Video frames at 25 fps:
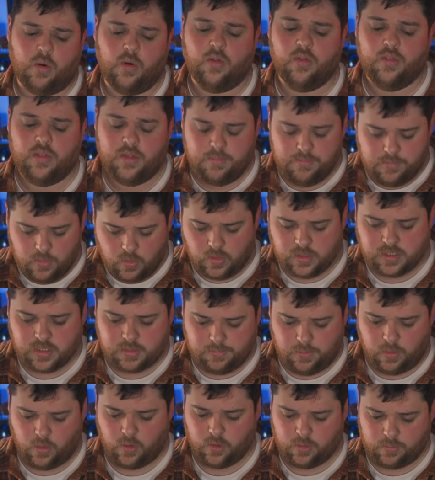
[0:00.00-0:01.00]
But the
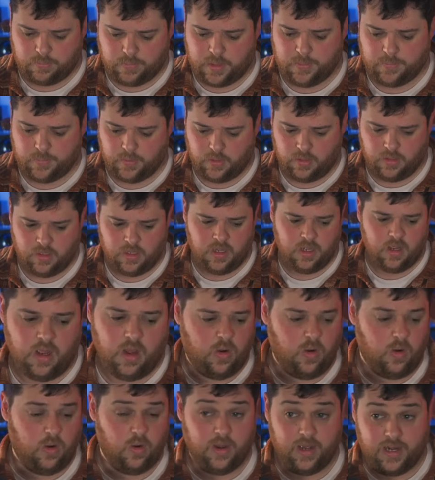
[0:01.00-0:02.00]
most important people
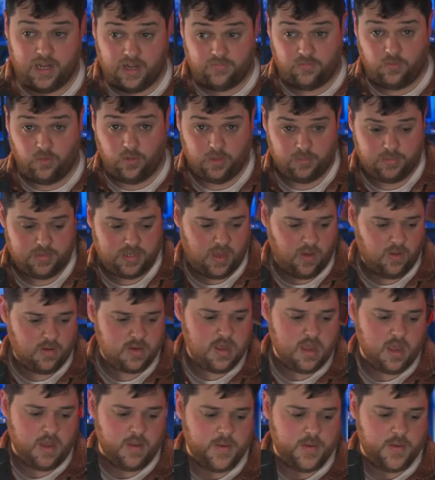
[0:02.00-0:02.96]
are, and I wrote them down